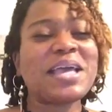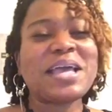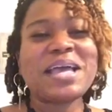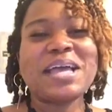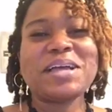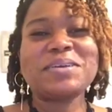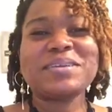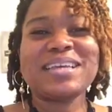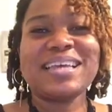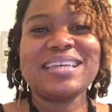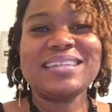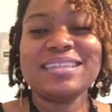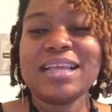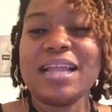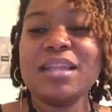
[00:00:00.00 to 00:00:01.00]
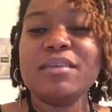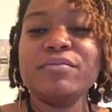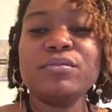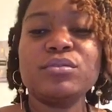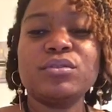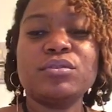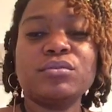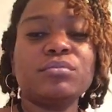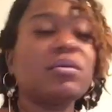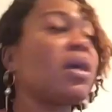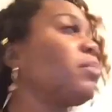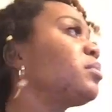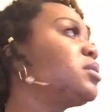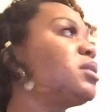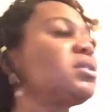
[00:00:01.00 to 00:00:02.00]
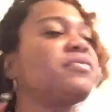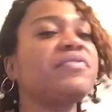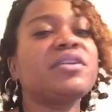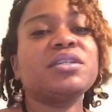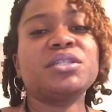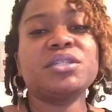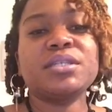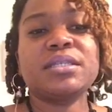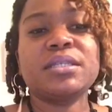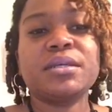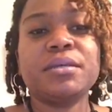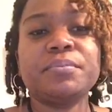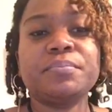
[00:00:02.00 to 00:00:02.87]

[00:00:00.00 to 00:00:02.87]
Okay, I love you too. I'm going to just finish this up.